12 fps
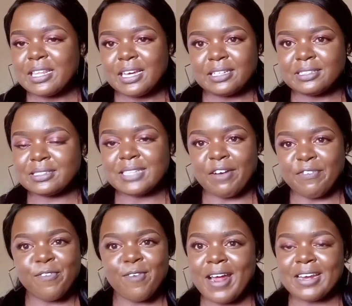stuff
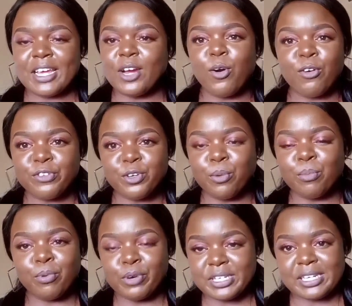running off your
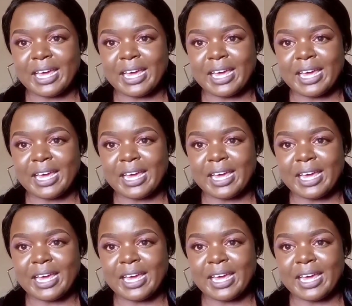body.